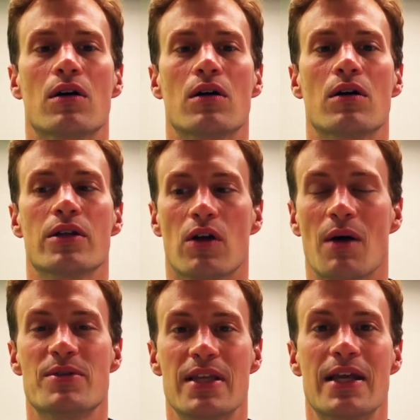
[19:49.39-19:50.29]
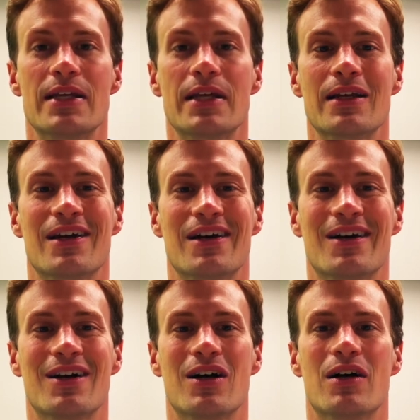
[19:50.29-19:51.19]
uh you know, upstanding uh,
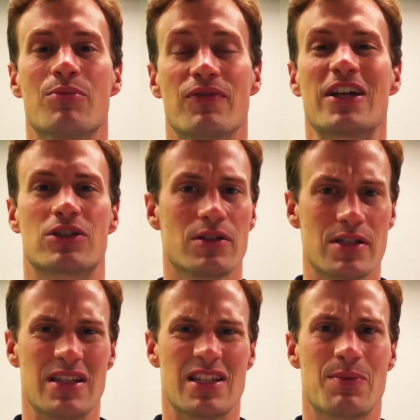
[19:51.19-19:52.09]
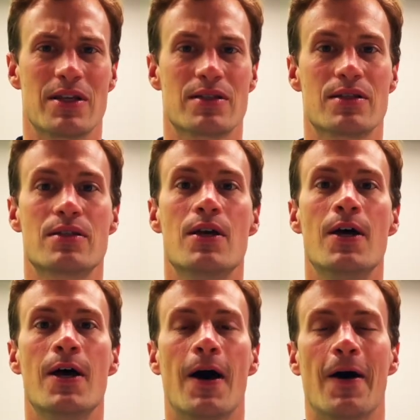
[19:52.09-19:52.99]
uh, professionals in these spaces.
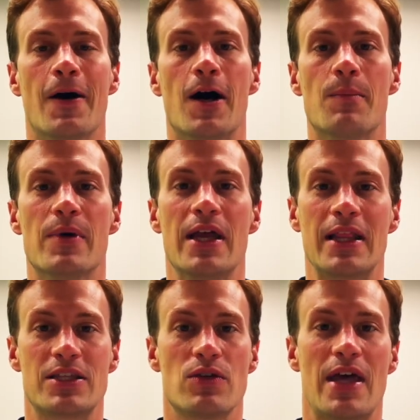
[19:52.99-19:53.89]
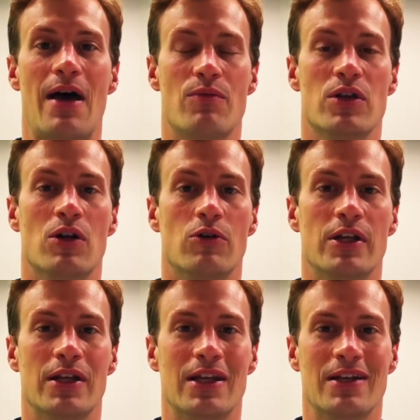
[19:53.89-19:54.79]
Um, and so that, you know,
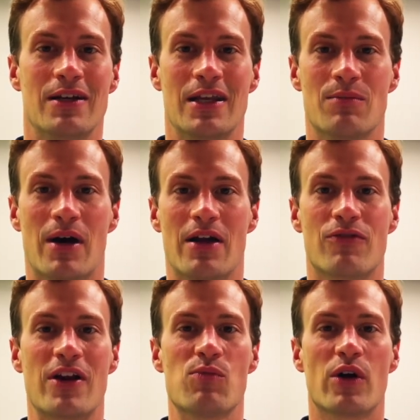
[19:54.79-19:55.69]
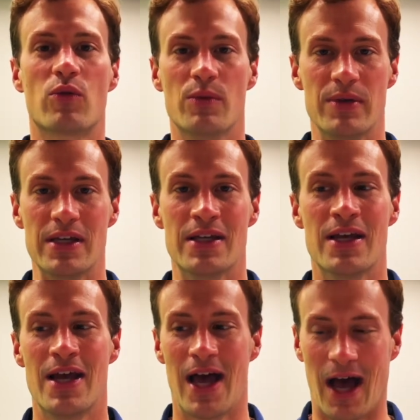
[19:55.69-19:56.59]
in, in, in my framework would
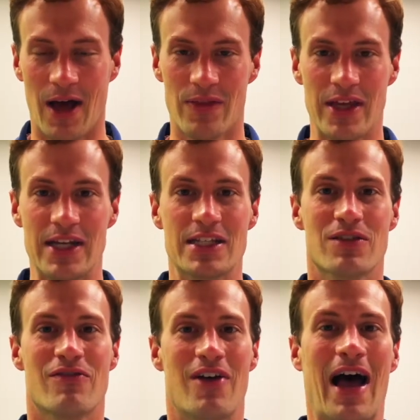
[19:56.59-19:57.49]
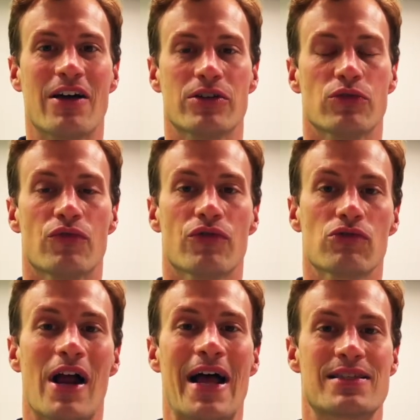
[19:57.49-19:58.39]
be uh, they need to value
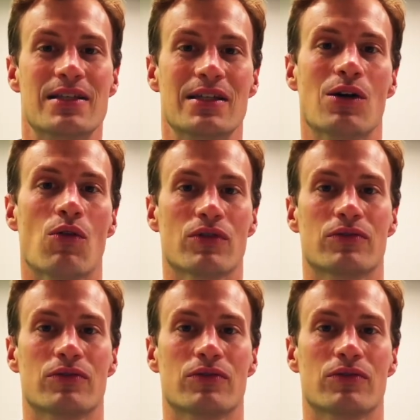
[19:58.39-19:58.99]
veracity over